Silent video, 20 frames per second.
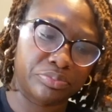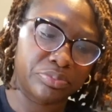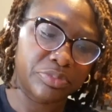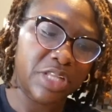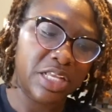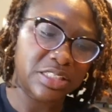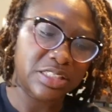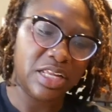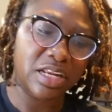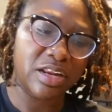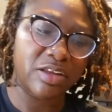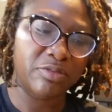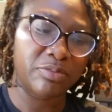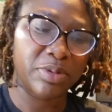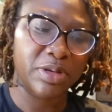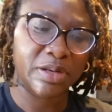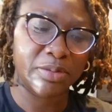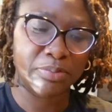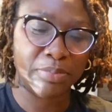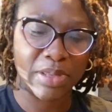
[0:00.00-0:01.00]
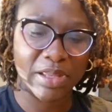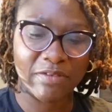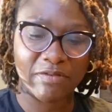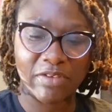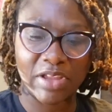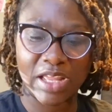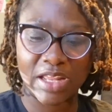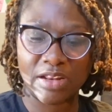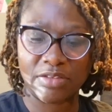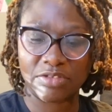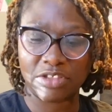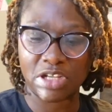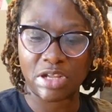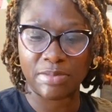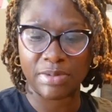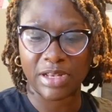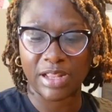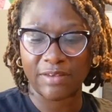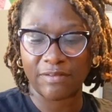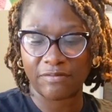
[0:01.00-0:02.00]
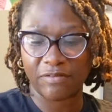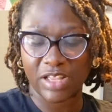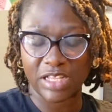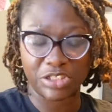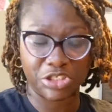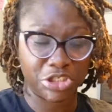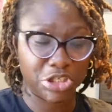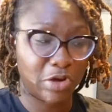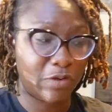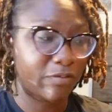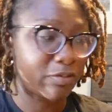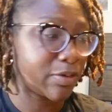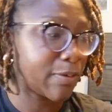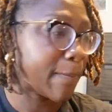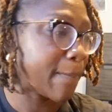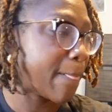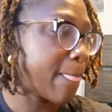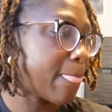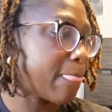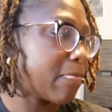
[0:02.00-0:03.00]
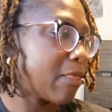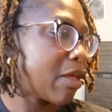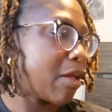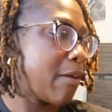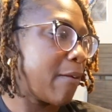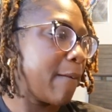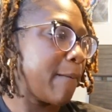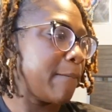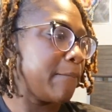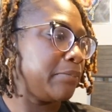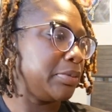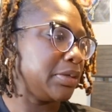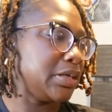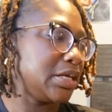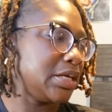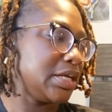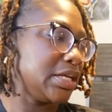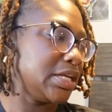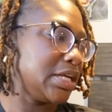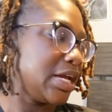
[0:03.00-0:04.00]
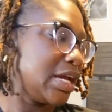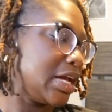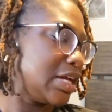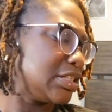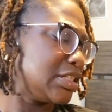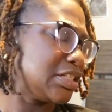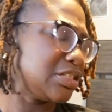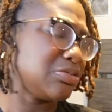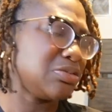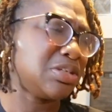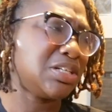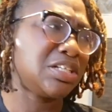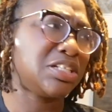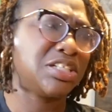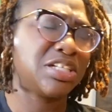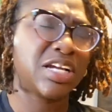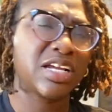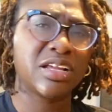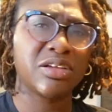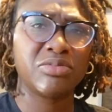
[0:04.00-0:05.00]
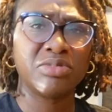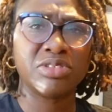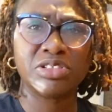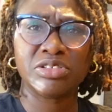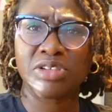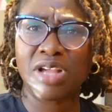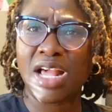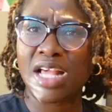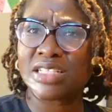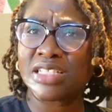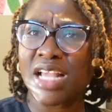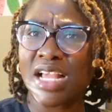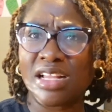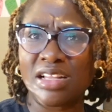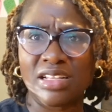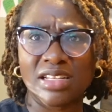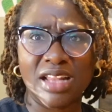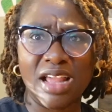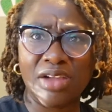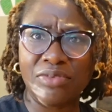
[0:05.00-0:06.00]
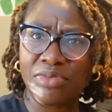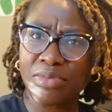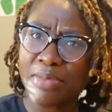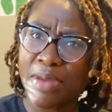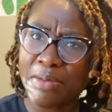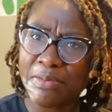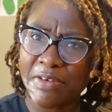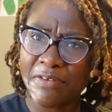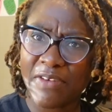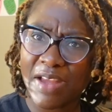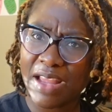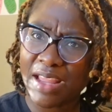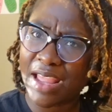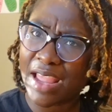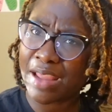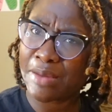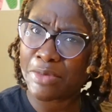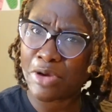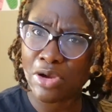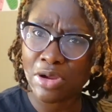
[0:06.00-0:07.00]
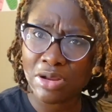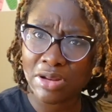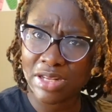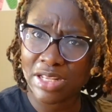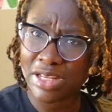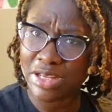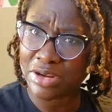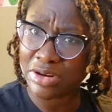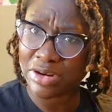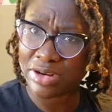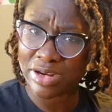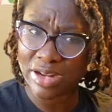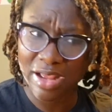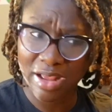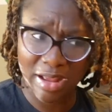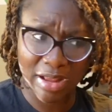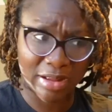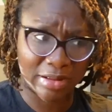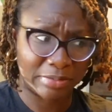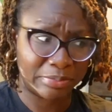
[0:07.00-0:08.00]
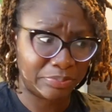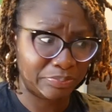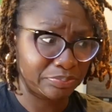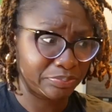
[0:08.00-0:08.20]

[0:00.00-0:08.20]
that's I've never been a big fan of shopping at Fashion Nova. But yeah, just want to check in with you guys. I could not remember if I came on here or not.